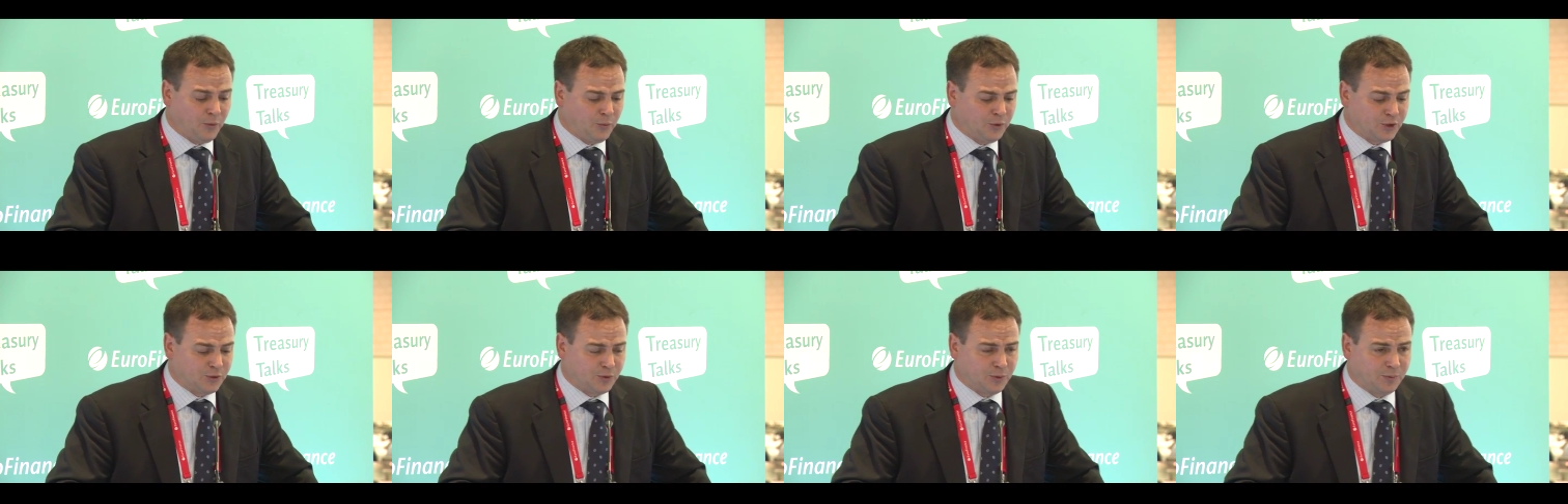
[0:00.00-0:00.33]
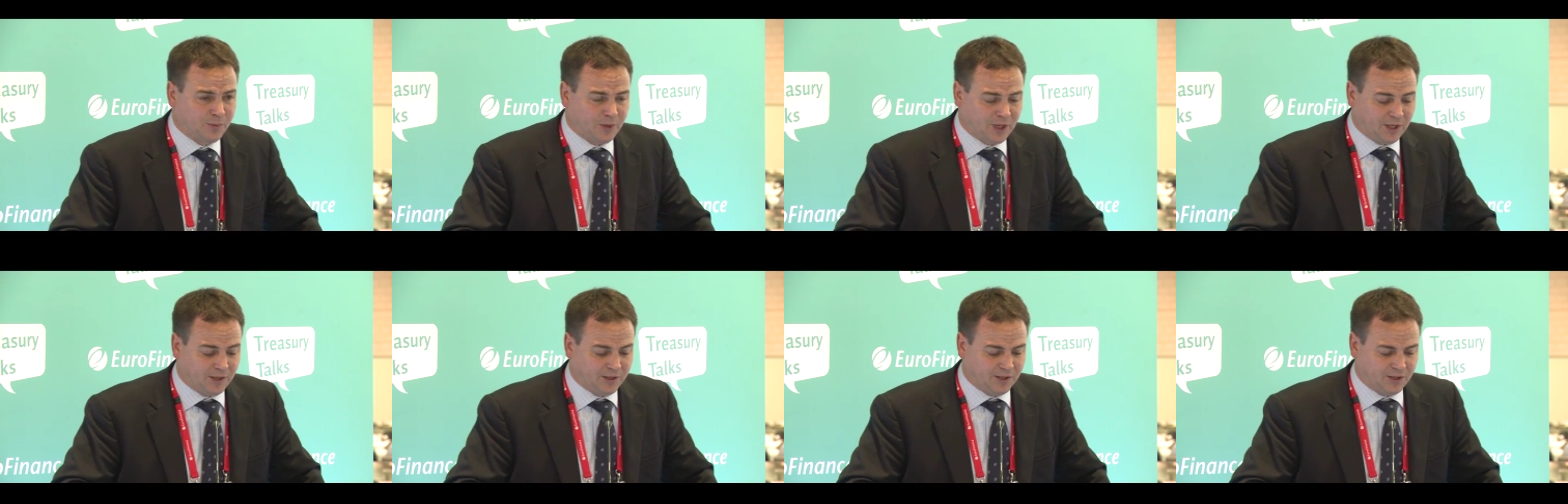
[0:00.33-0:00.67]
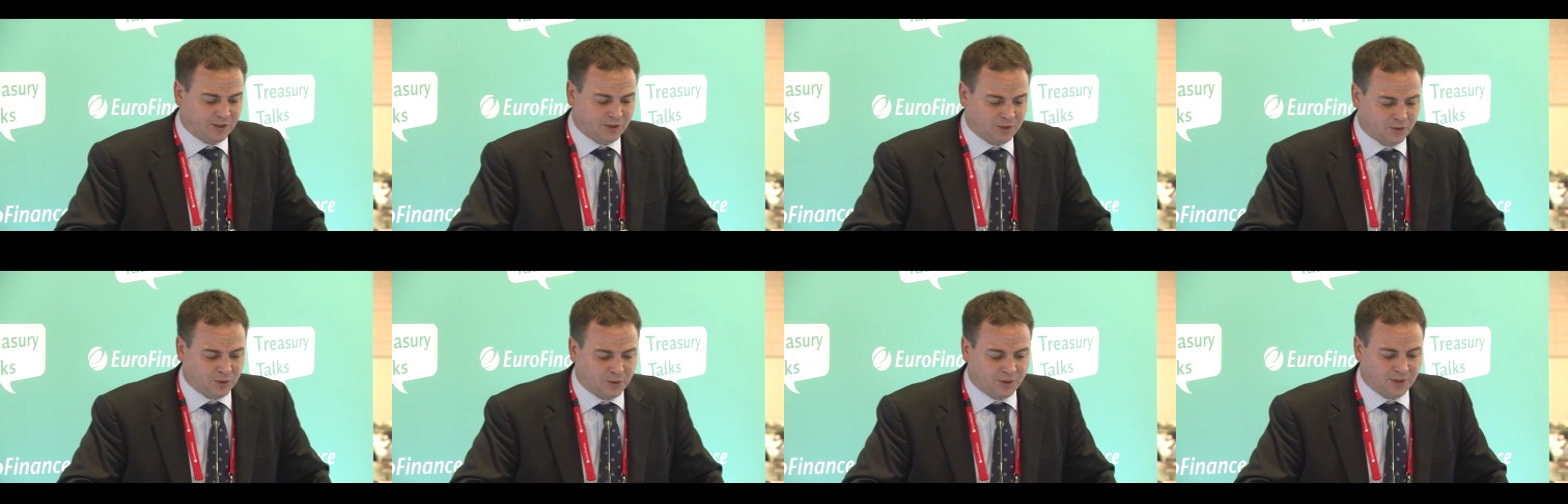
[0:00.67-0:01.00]
which would be in
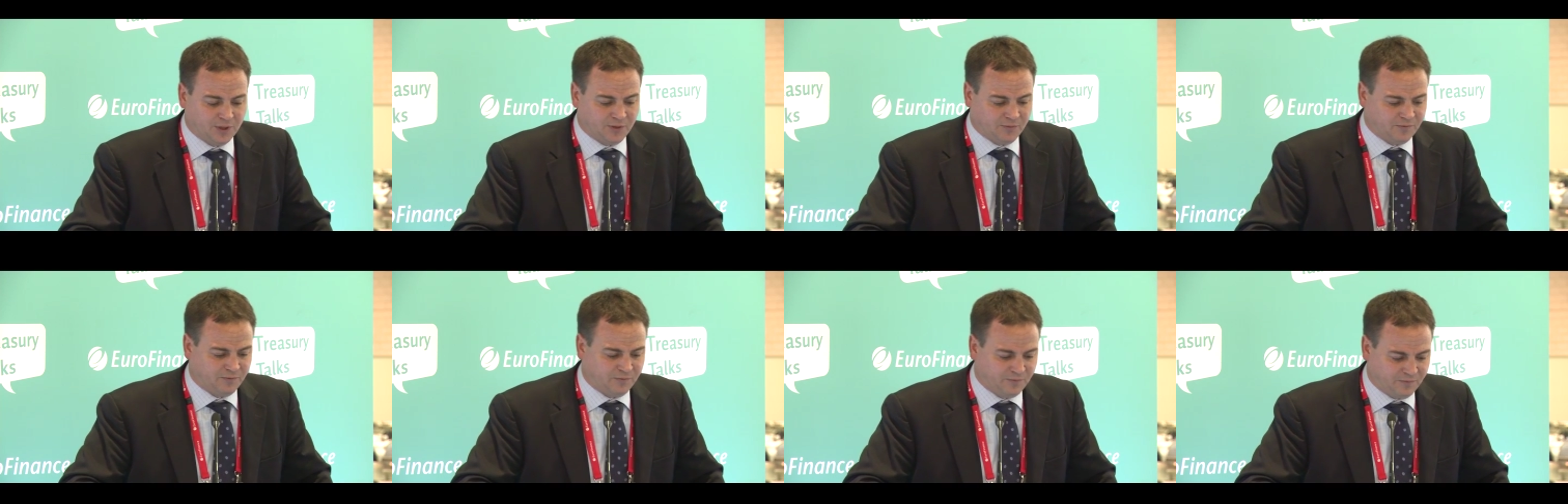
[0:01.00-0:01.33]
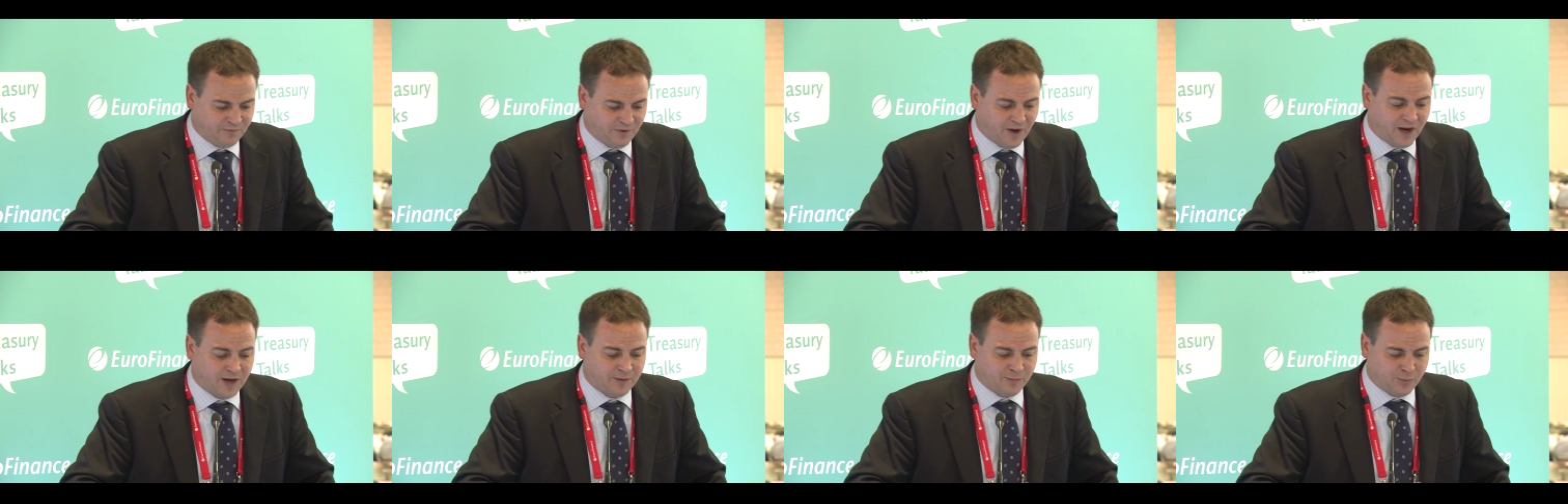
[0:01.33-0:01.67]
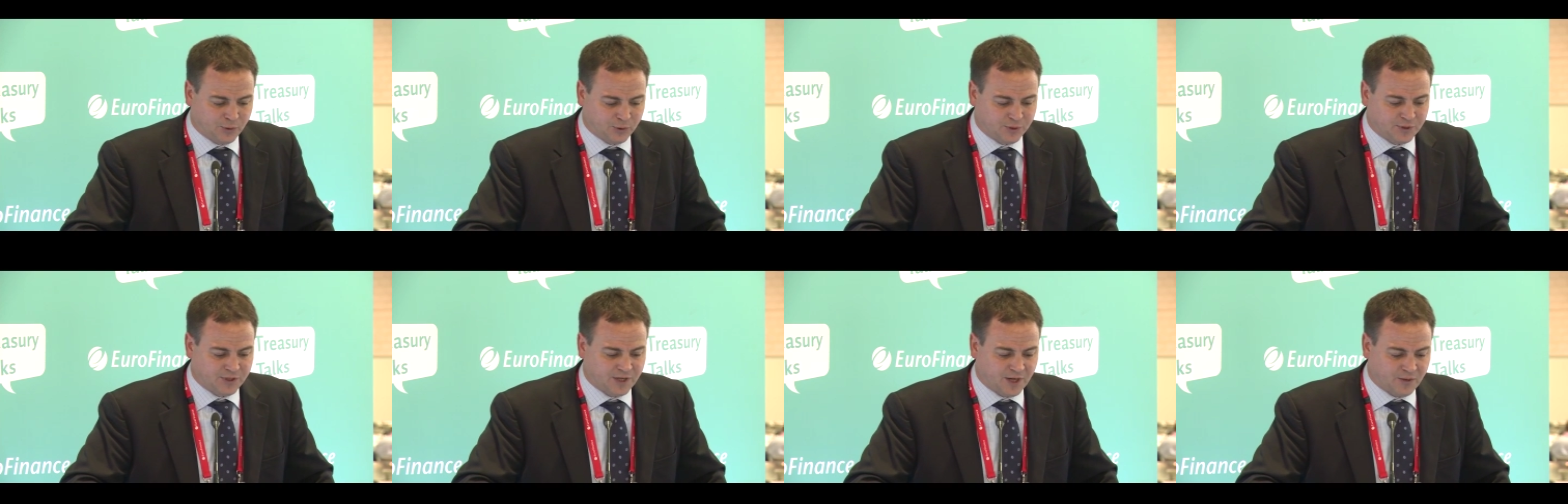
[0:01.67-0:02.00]
the
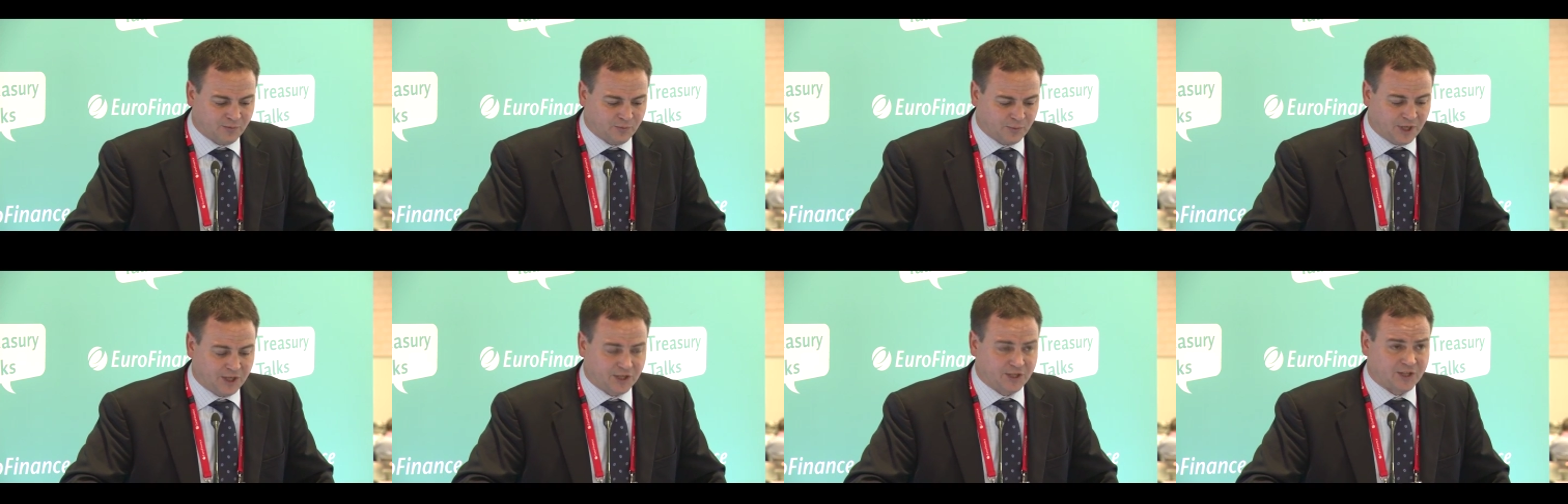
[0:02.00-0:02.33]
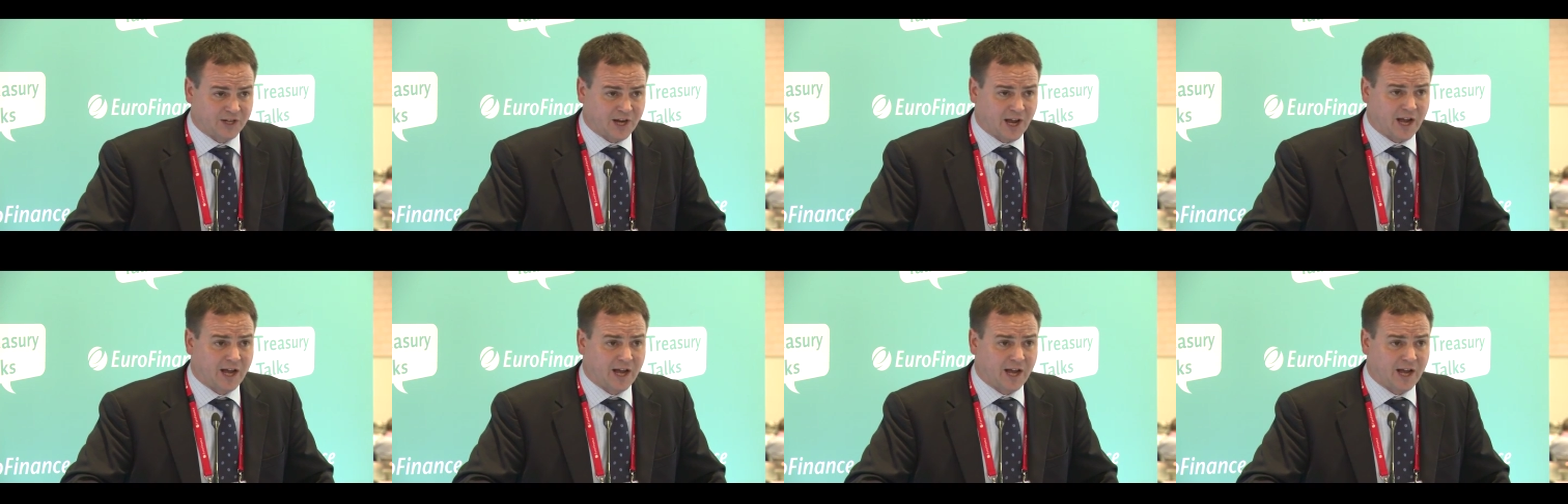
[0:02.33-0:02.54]
35% range